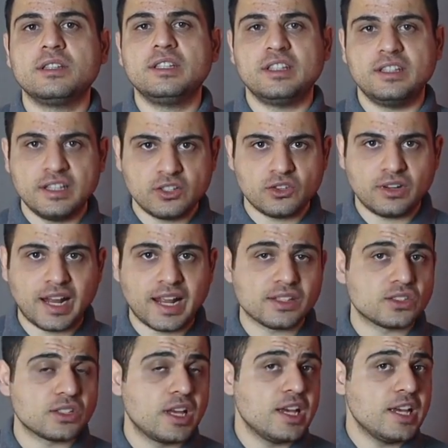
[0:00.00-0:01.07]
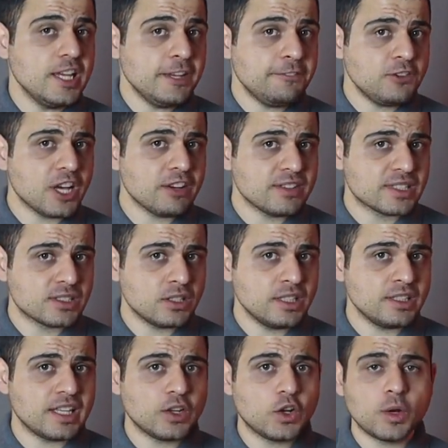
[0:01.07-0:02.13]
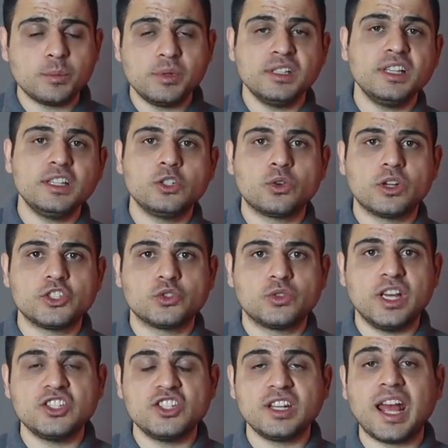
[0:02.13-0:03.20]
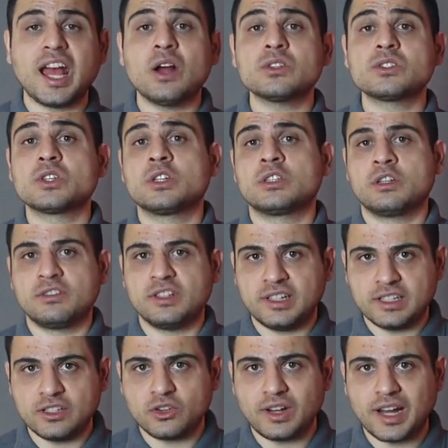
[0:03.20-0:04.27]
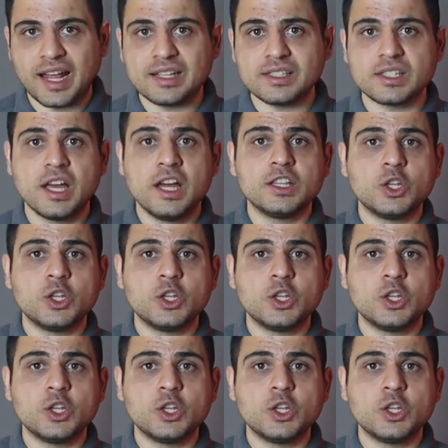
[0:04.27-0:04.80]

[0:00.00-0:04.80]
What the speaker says: in the Netherlands. If you have studied and completed your education outside of the Netherlands,